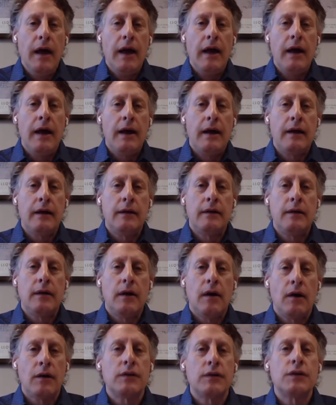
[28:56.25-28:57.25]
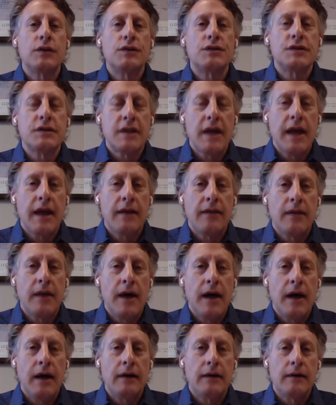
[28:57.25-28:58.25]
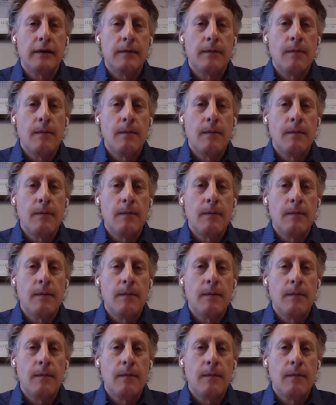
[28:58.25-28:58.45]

and understand that.